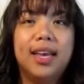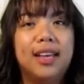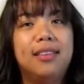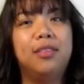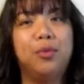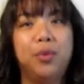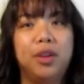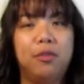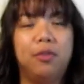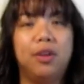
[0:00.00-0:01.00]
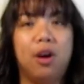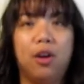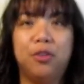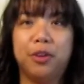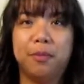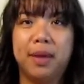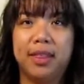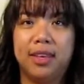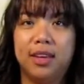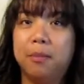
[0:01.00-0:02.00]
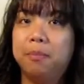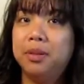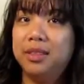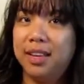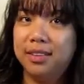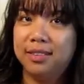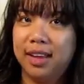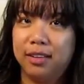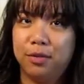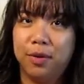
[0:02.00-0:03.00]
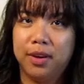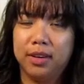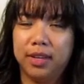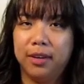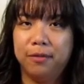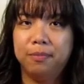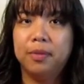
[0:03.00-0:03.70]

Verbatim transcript: Is the Winifred Aldrich method plus size friendly?